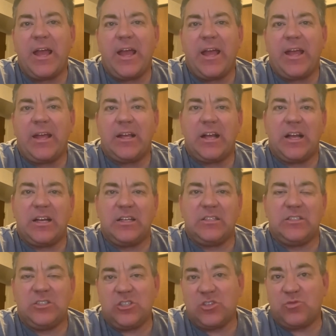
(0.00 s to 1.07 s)
and you
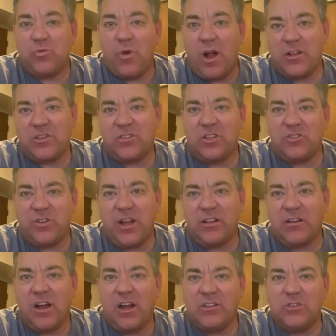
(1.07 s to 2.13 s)
just watch the trailer
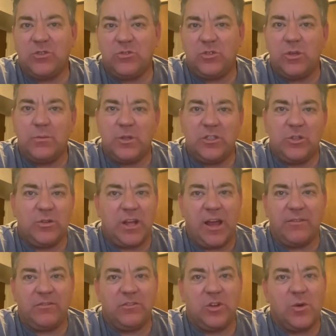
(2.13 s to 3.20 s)
on YouTube and you'd have
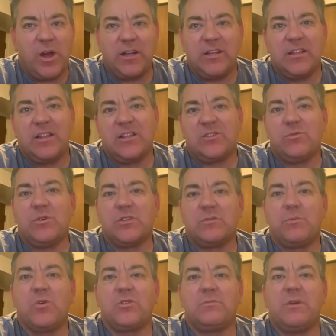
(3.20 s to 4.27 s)
no idea this was
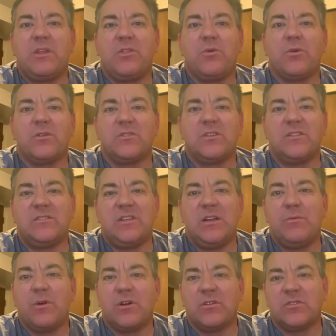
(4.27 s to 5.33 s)
supposed to be Thor since he
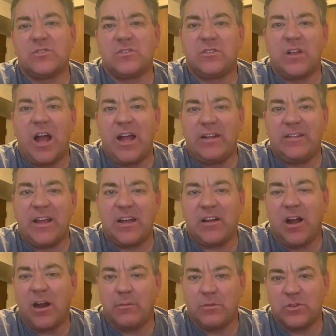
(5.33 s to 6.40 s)
wears high-tech
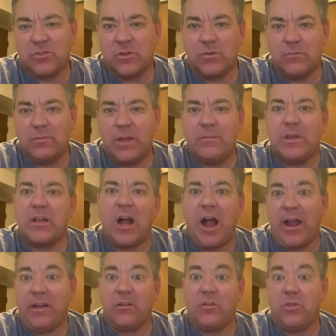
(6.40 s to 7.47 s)
armor, so maybe
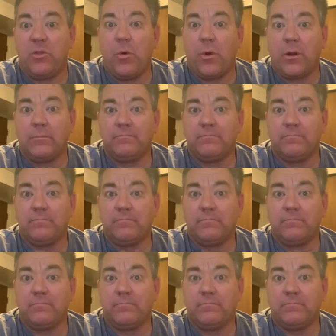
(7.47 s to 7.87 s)
Iron Thor.